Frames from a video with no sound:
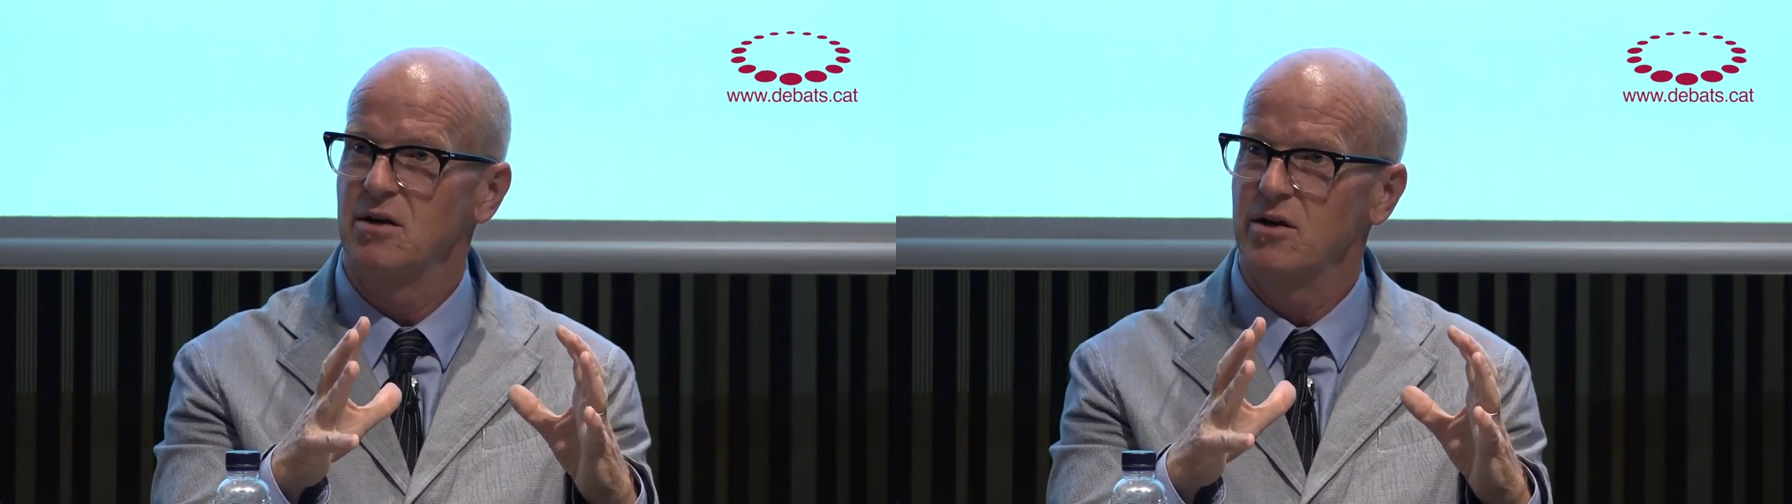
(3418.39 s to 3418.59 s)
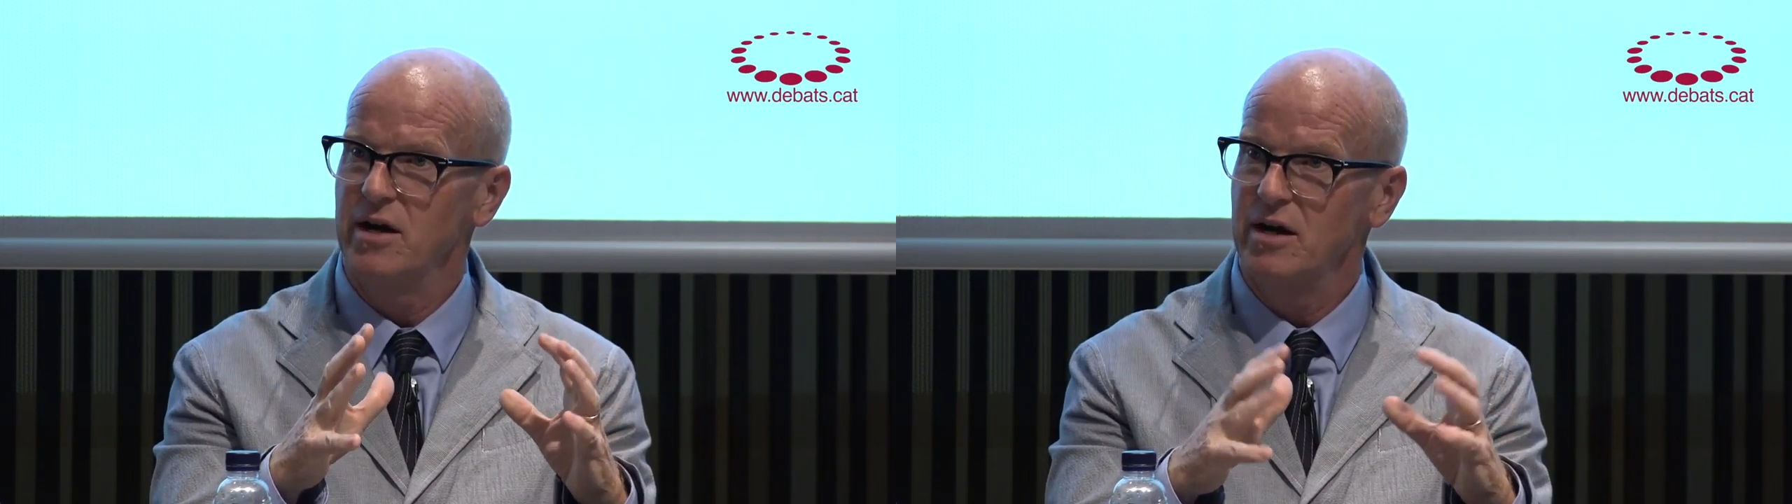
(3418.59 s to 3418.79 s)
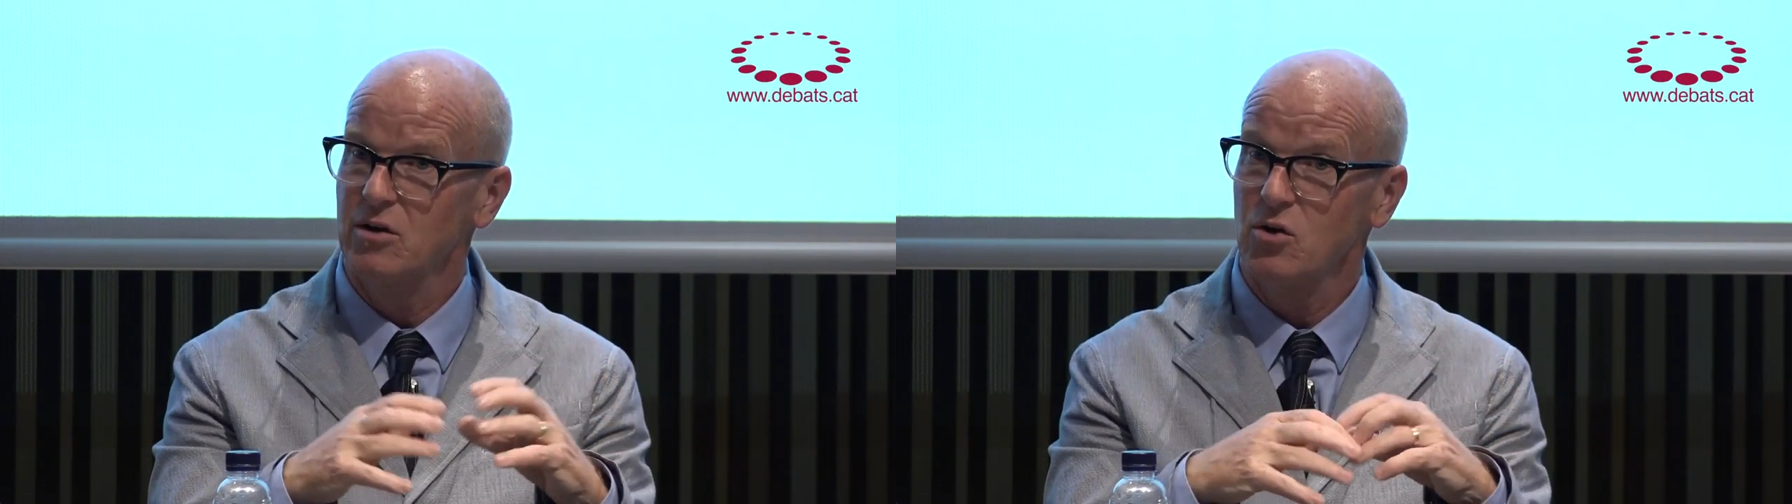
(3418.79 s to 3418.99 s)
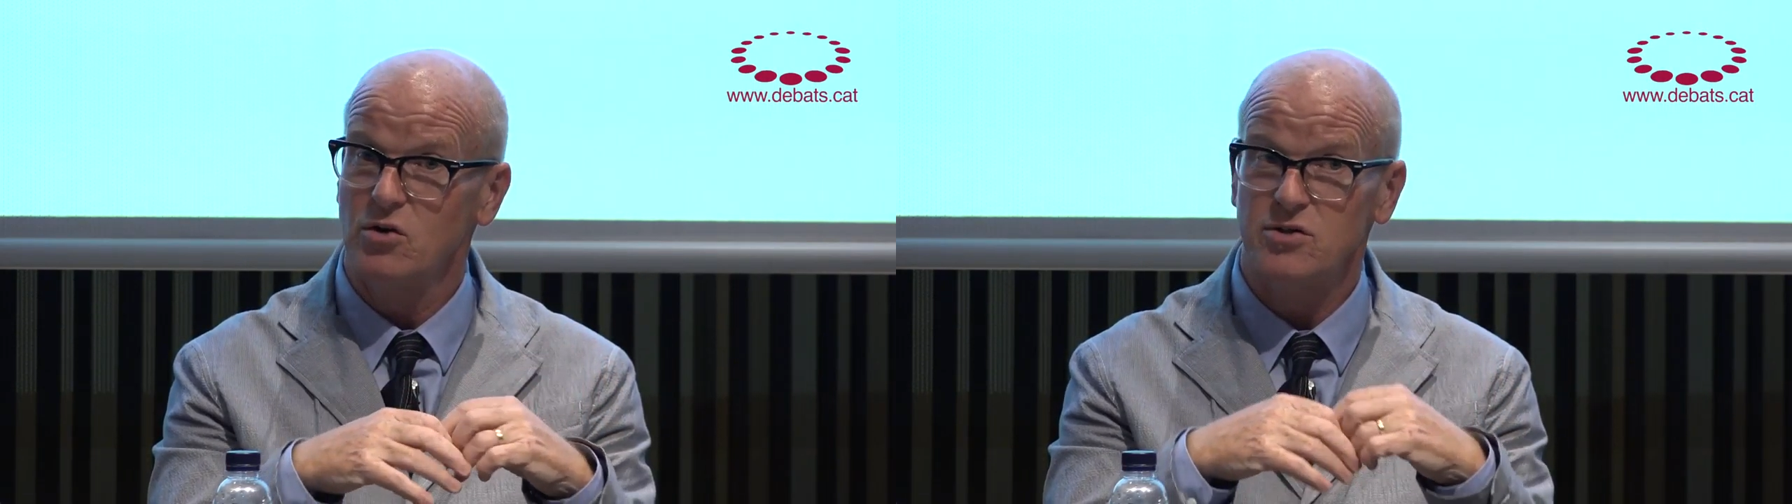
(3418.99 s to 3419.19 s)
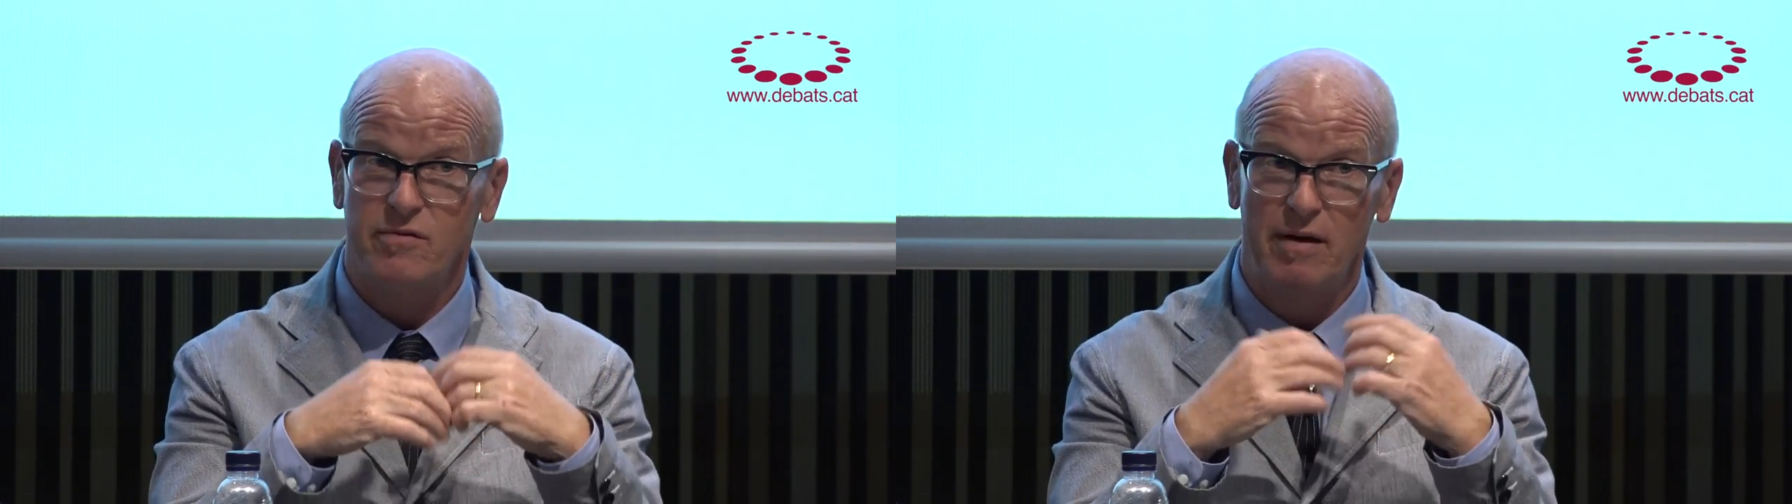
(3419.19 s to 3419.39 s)
learning,
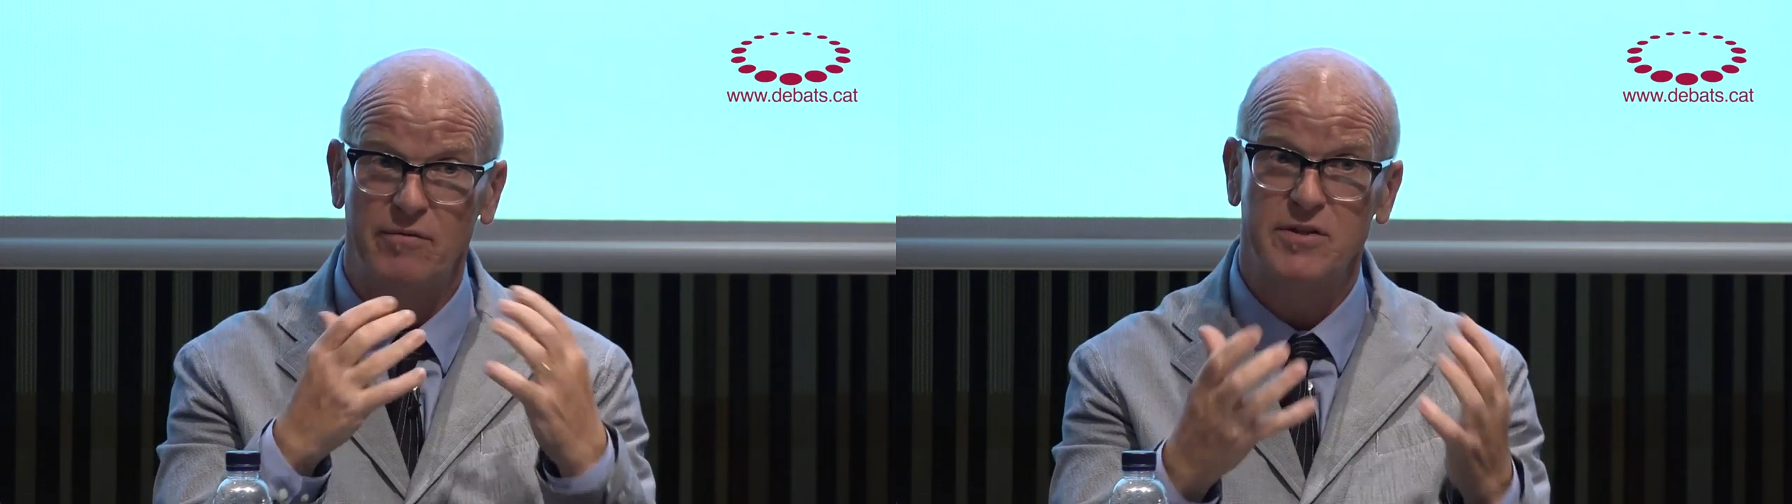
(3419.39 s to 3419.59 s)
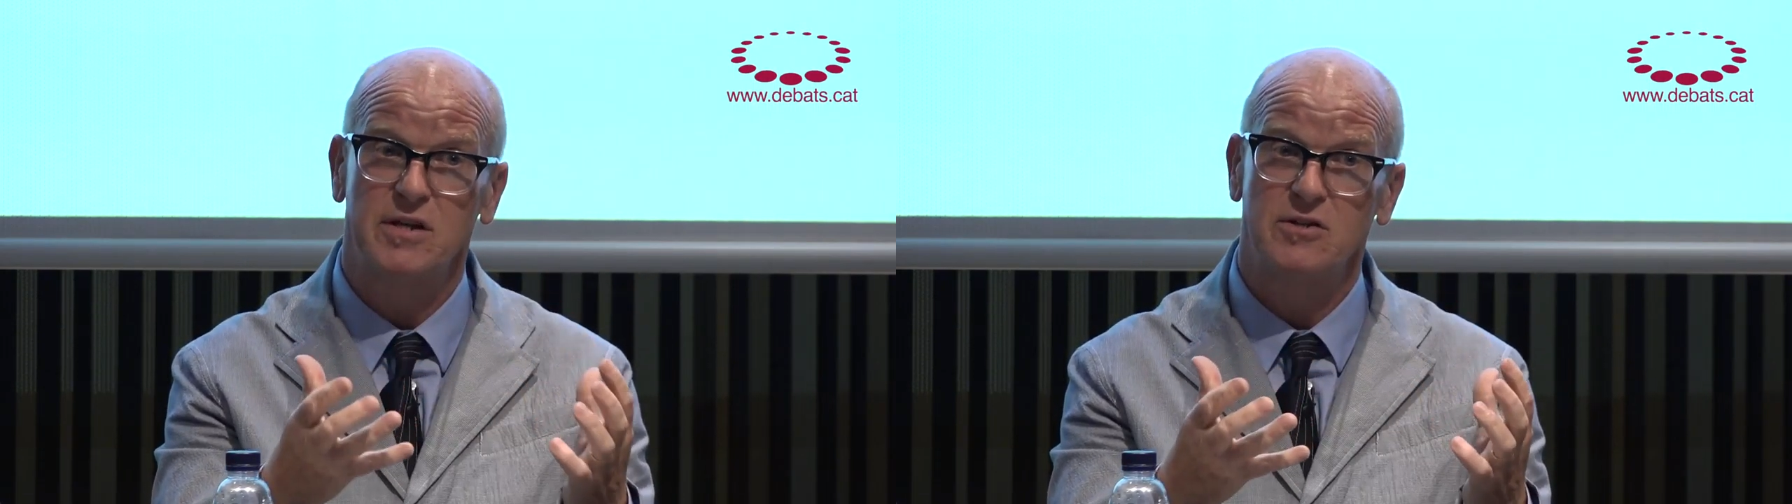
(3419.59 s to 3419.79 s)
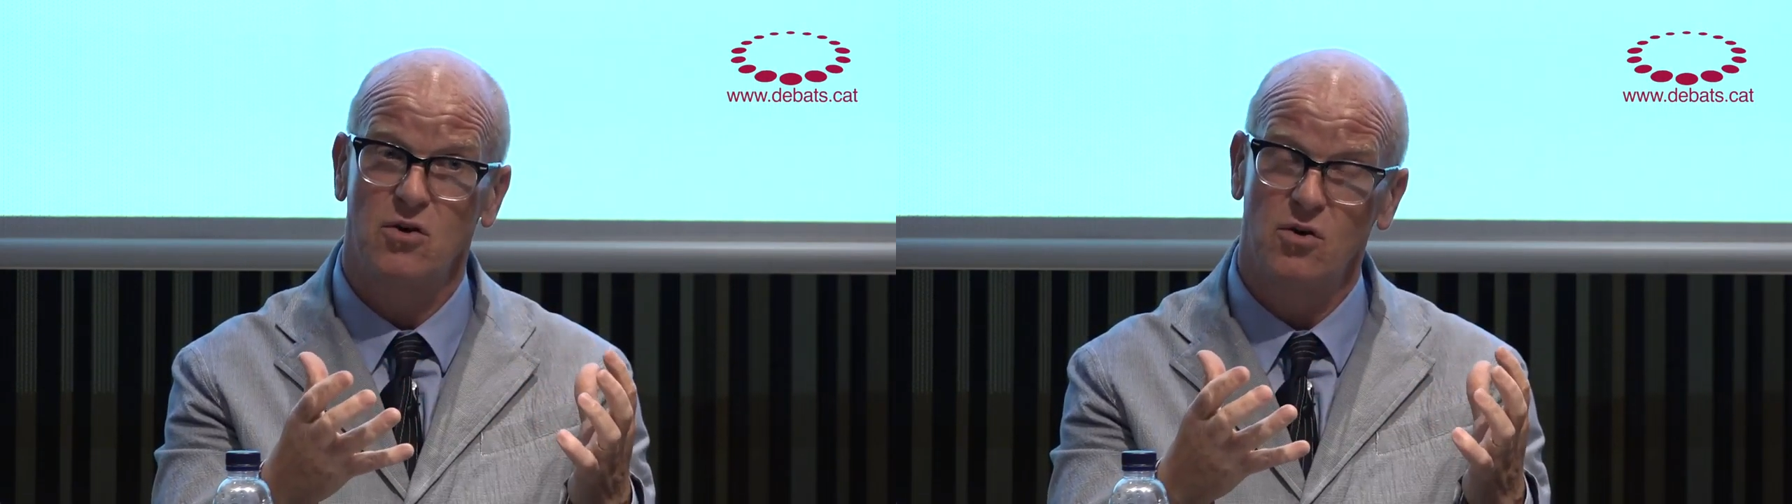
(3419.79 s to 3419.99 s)
lots of emphasis